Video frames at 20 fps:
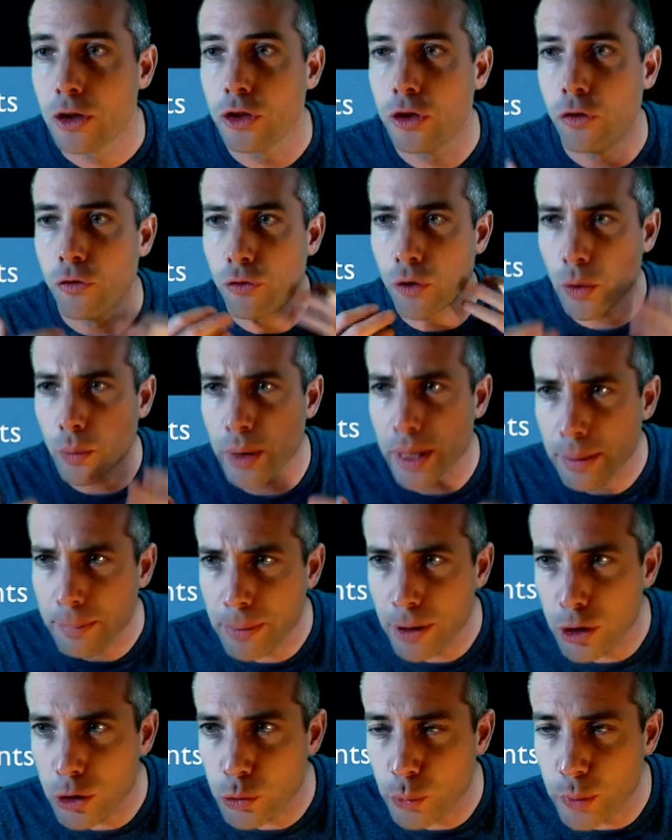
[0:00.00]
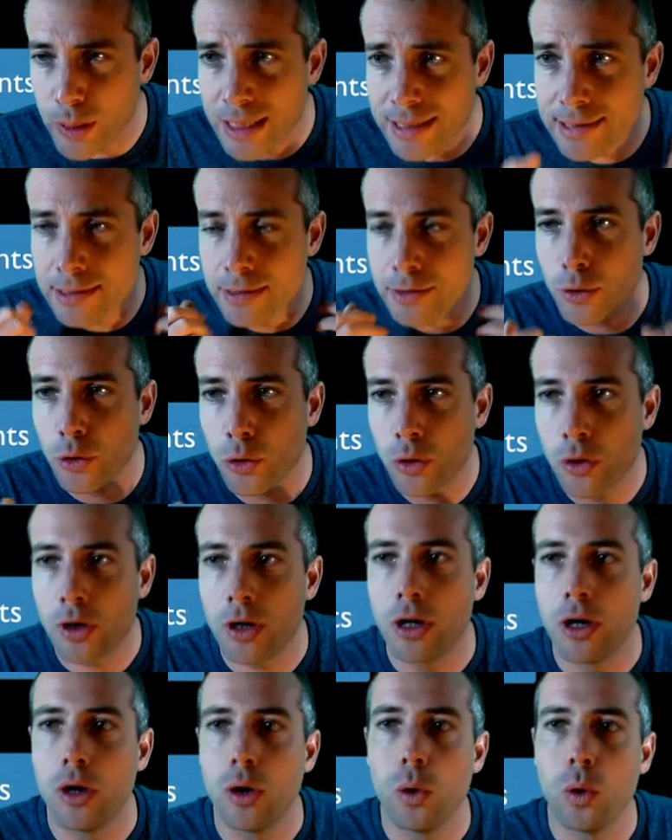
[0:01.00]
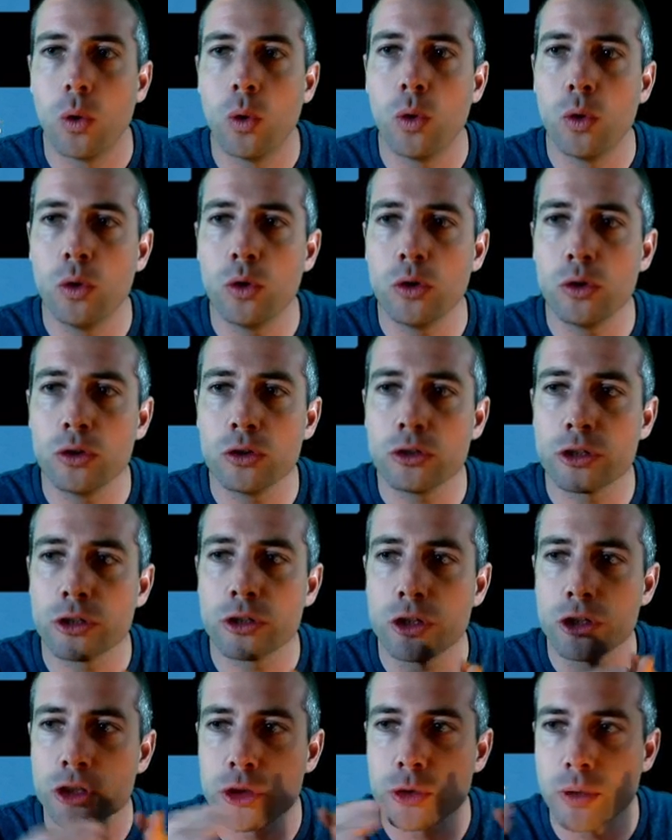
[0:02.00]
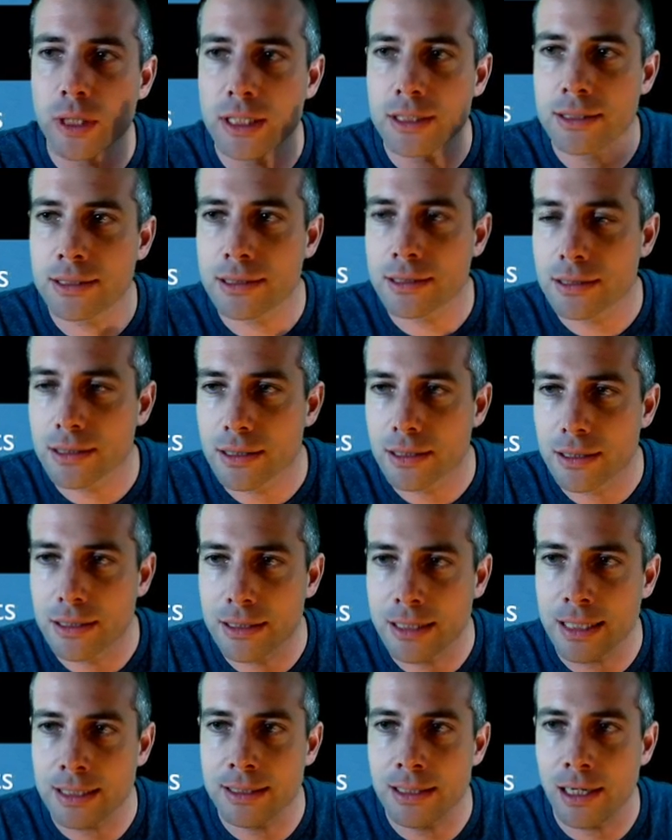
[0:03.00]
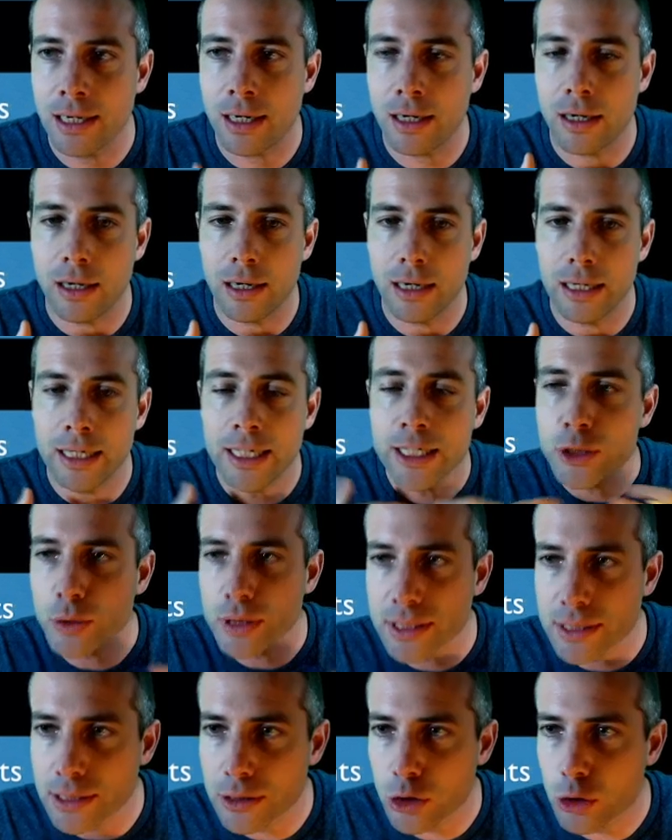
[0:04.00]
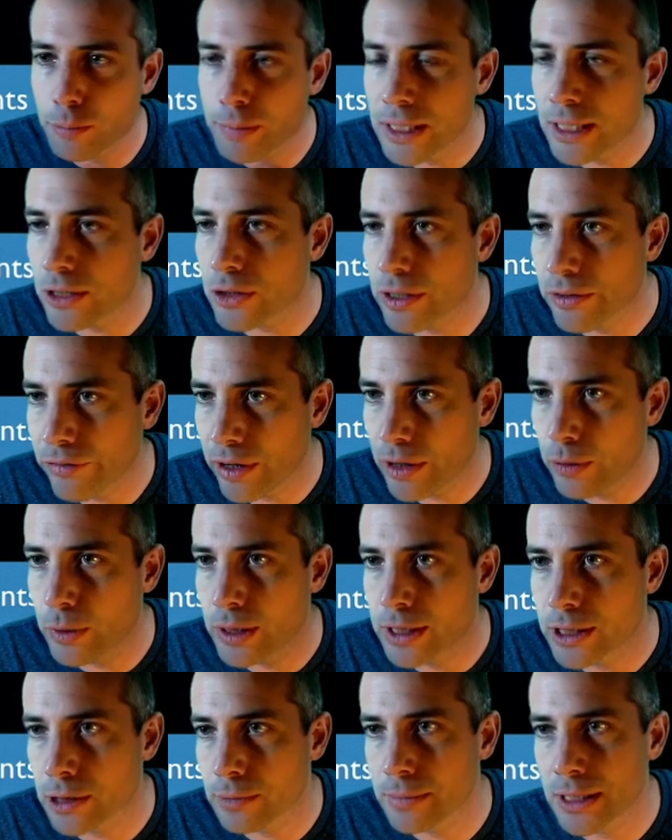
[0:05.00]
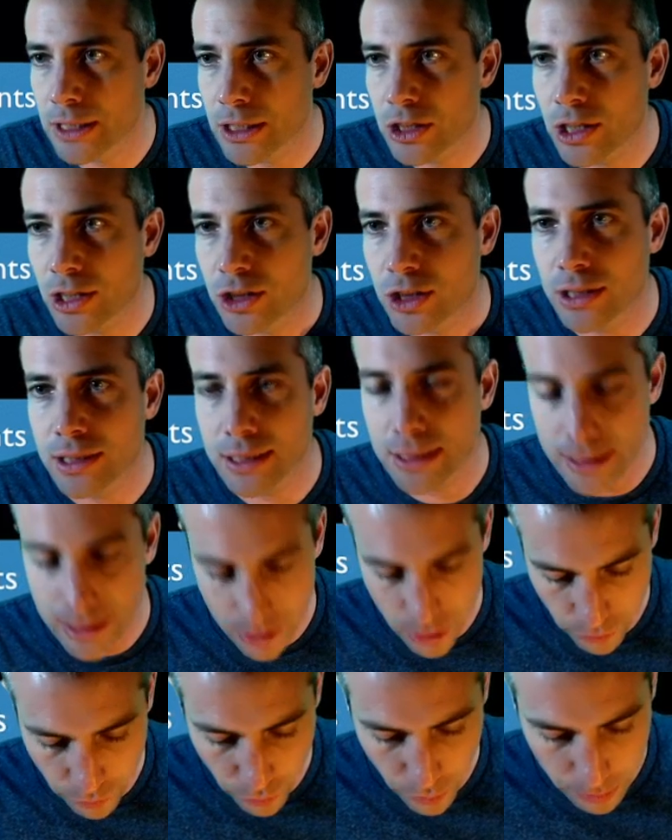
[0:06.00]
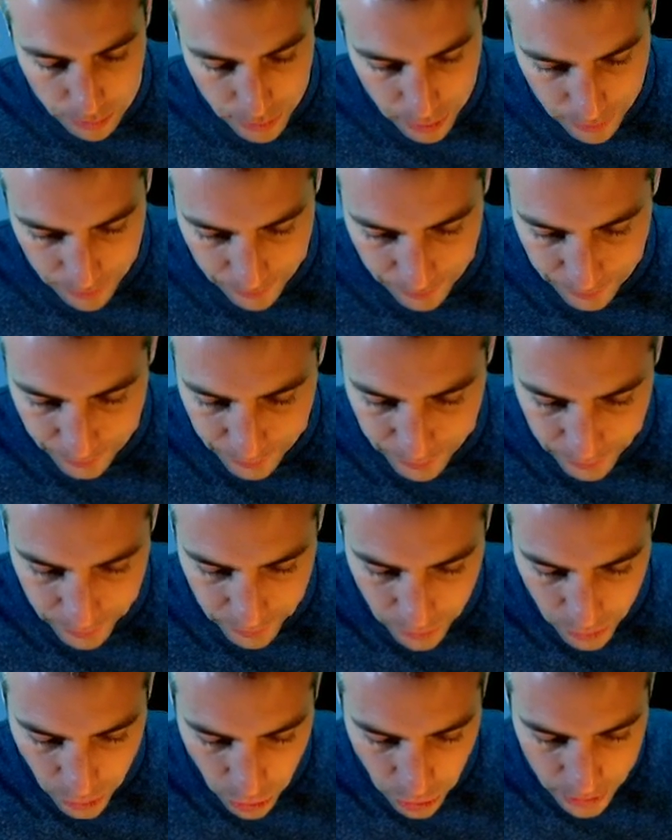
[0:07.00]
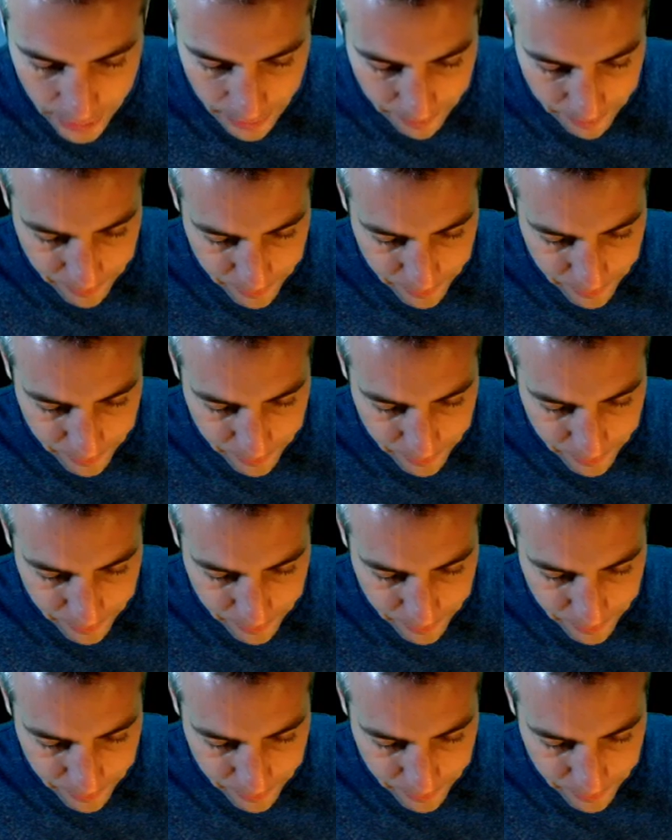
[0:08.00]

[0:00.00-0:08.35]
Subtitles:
the variable will store all the constraints that are interested to be notified when something changes inside the variable. Okay,